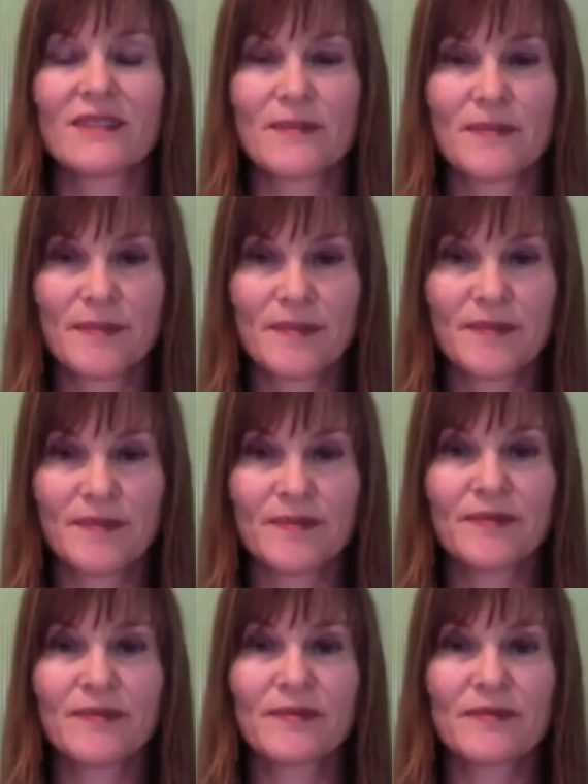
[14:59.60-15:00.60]

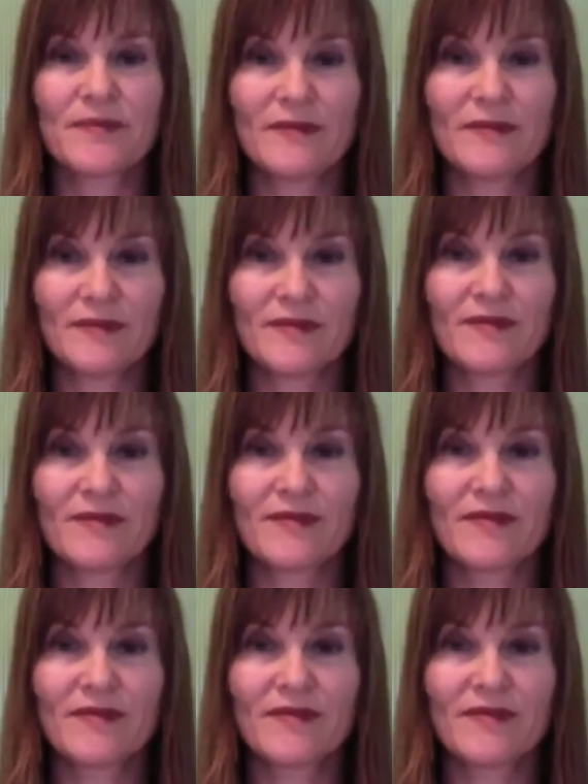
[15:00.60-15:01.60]

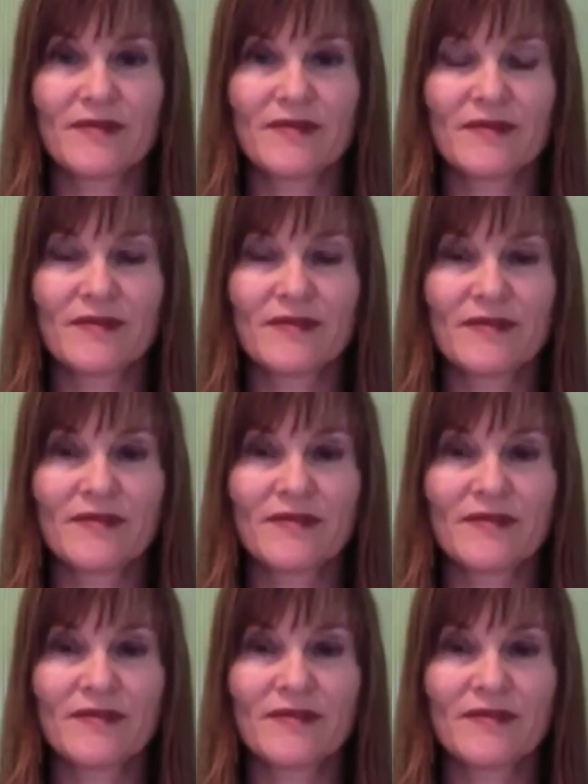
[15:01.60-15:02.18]
This person isn't speaking.